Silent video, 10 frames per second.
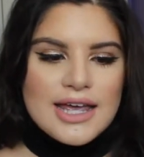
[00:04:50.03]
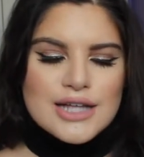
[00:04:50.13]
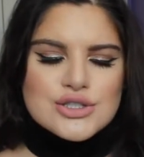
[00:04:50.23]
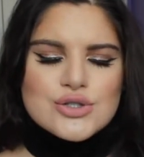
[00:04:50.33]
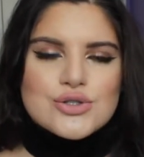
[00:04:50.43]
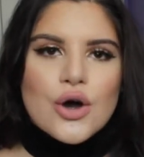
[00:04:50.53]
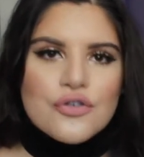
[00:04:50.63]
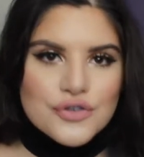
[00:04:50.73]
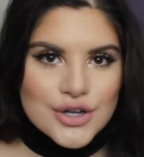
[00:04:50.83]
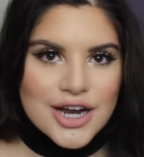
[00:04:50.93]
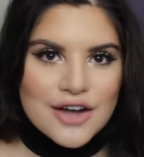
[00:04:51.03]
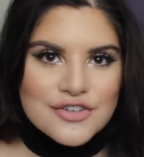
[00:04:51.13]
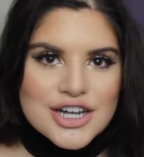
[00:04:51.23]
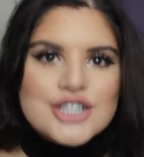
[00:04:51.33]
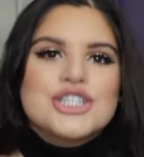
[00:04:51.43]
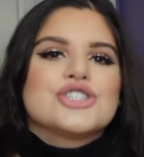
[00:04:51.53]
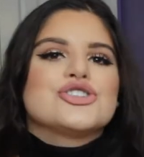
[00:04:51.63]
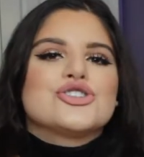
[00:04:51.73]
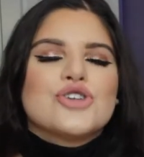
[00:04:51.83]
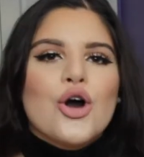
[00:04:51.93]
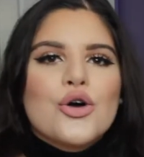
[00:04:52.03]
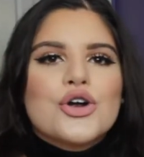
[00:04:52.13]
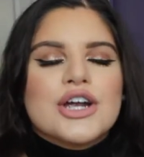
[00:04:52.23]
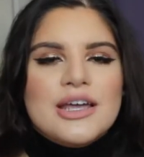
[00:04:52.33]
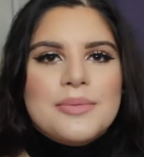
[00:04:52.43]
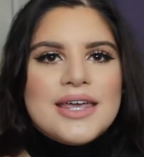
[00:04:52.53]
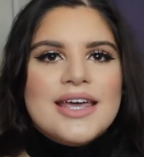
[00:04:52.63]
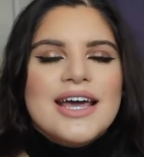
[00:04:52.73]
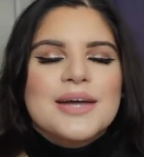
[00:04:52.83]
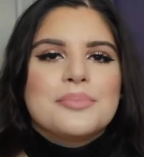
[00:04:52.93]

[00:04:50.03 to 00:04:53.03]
It's so full coverage, it's so creamy,